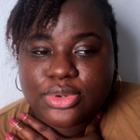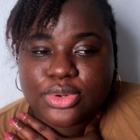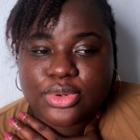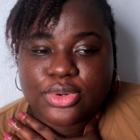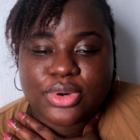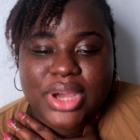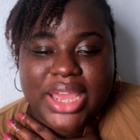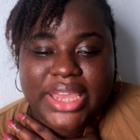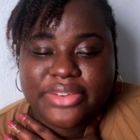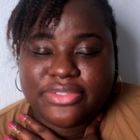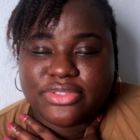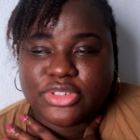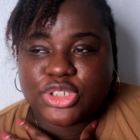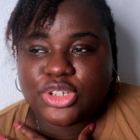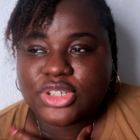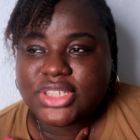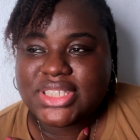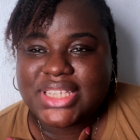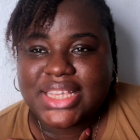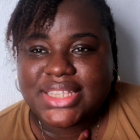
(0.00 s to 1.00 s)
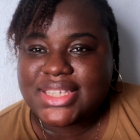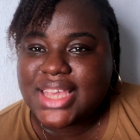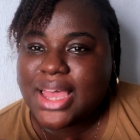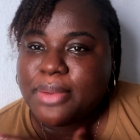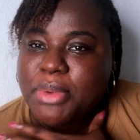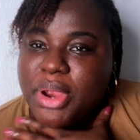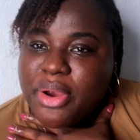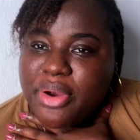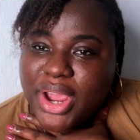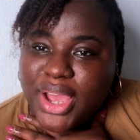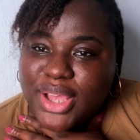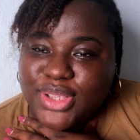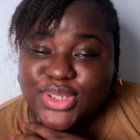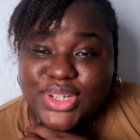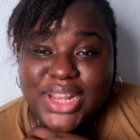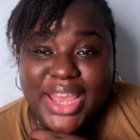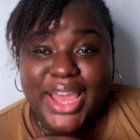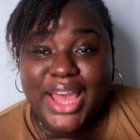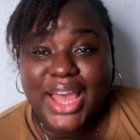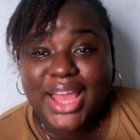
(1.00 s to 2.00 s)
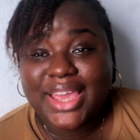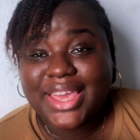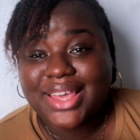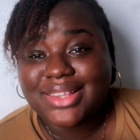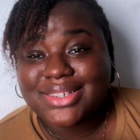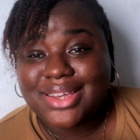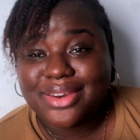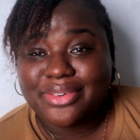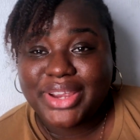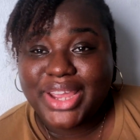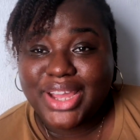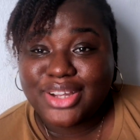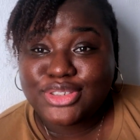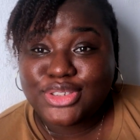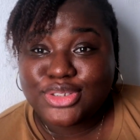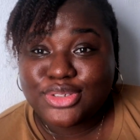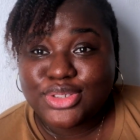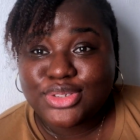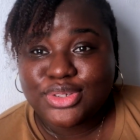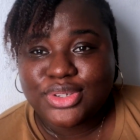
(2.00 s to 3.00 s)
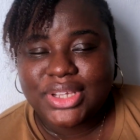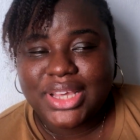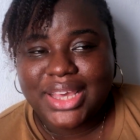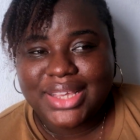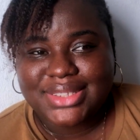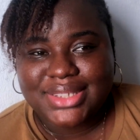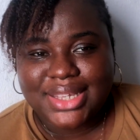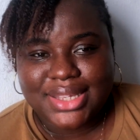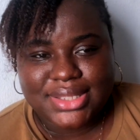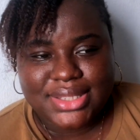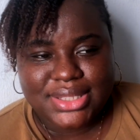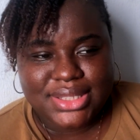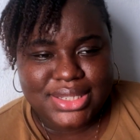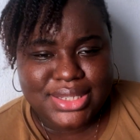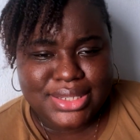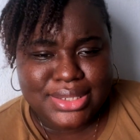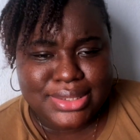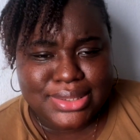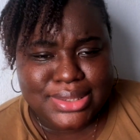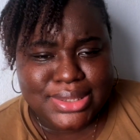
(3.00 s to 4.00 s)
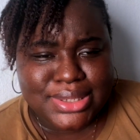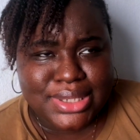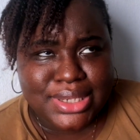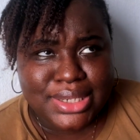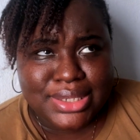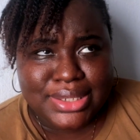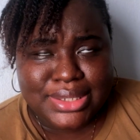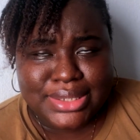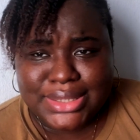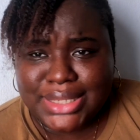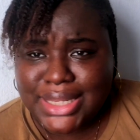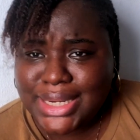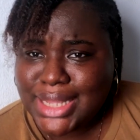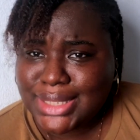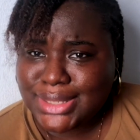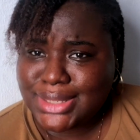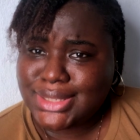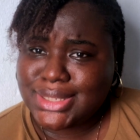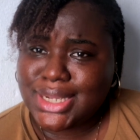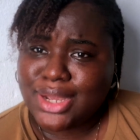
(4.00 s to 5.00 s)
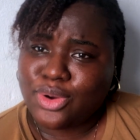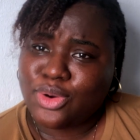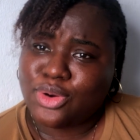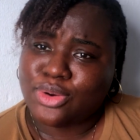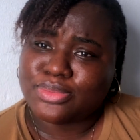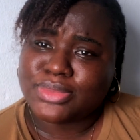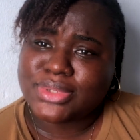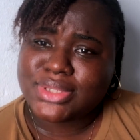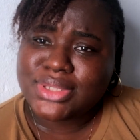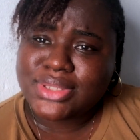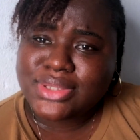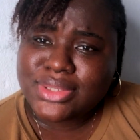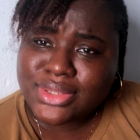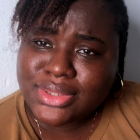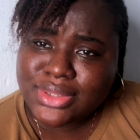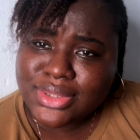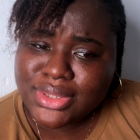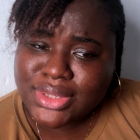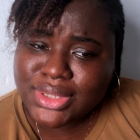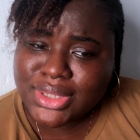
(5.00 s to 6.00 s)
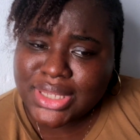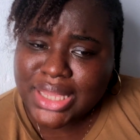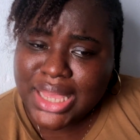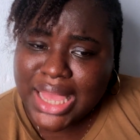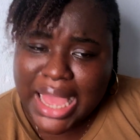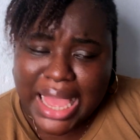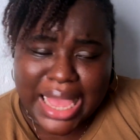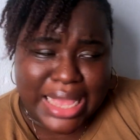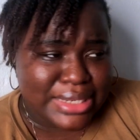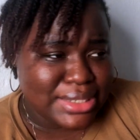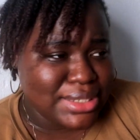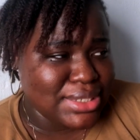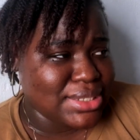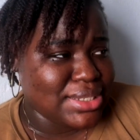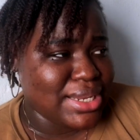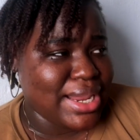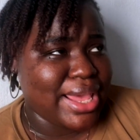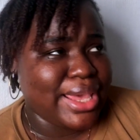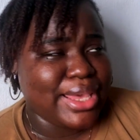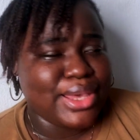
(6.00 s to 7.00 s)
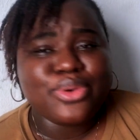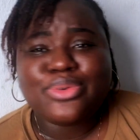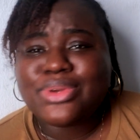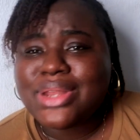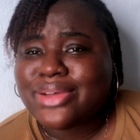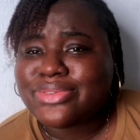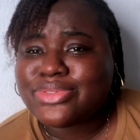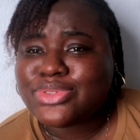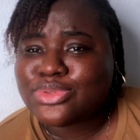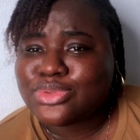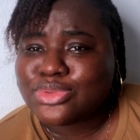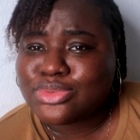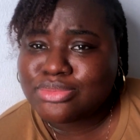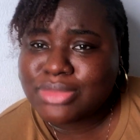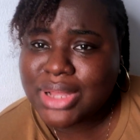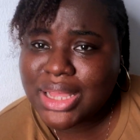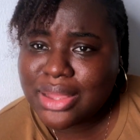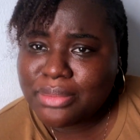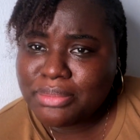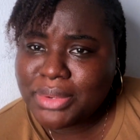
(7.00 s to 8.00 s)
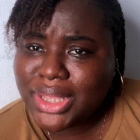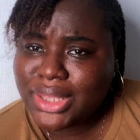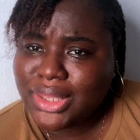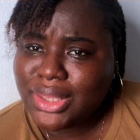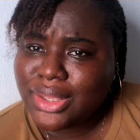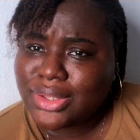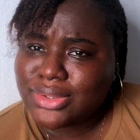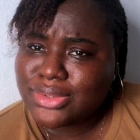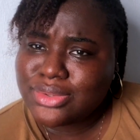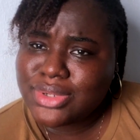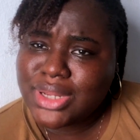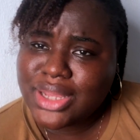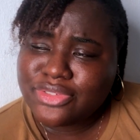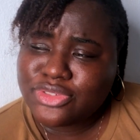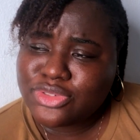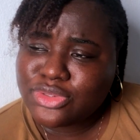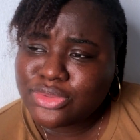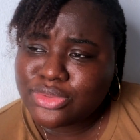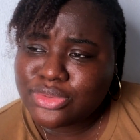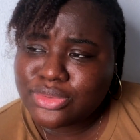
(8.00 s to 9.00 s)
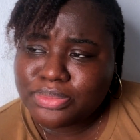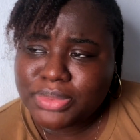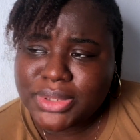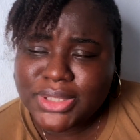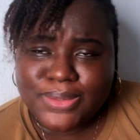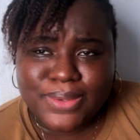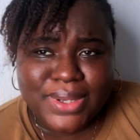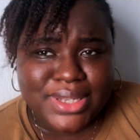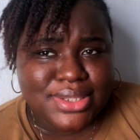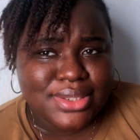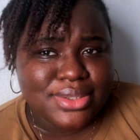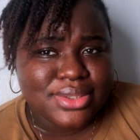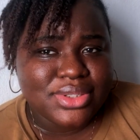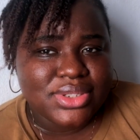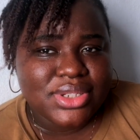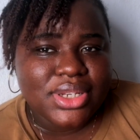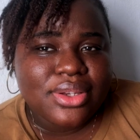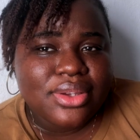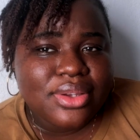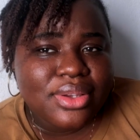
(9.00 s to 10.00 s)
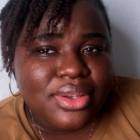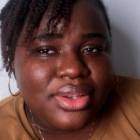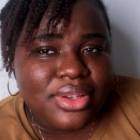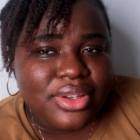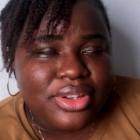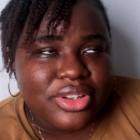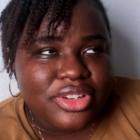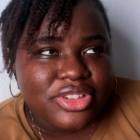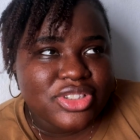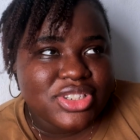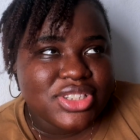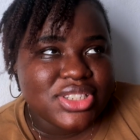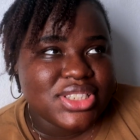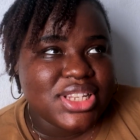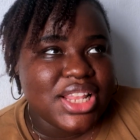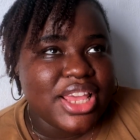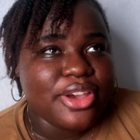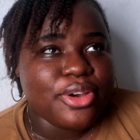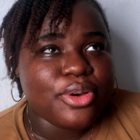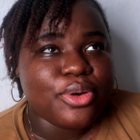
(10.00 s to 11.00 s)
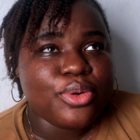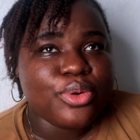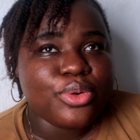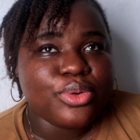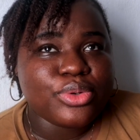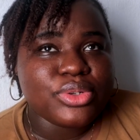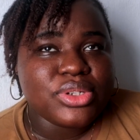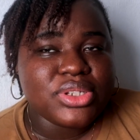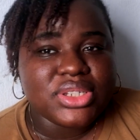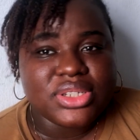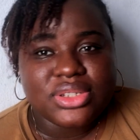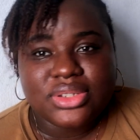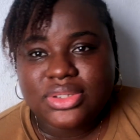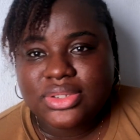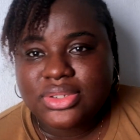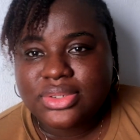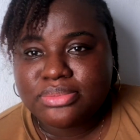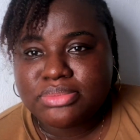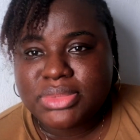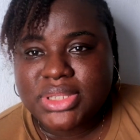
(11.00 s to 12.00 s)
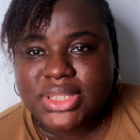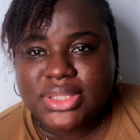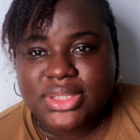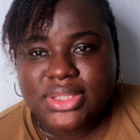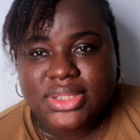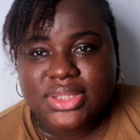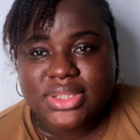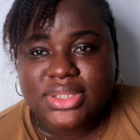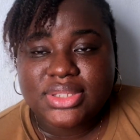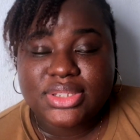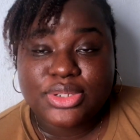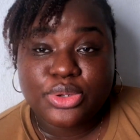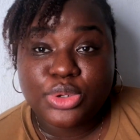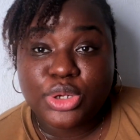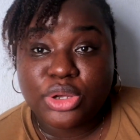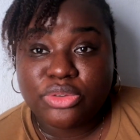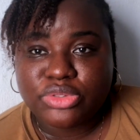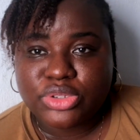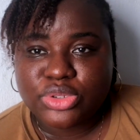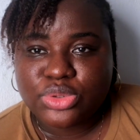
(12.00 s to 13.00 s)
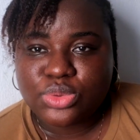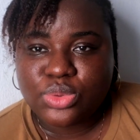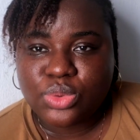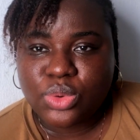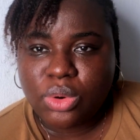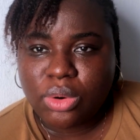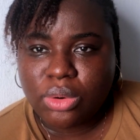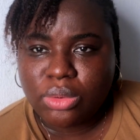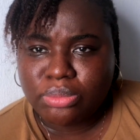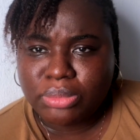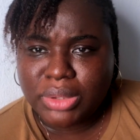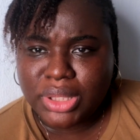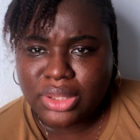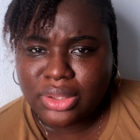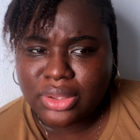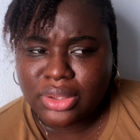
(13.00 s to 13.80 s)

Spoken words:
Oh, I even just set camera so that I can get her reaction so you guys can see it. Then our teacher comes and she's like, "Good afternoon, ma." I'm like, "Yes, good afternoon. Please, where is Tisha?" She's like, "Oh, did Mrs. the owner of the school call me?"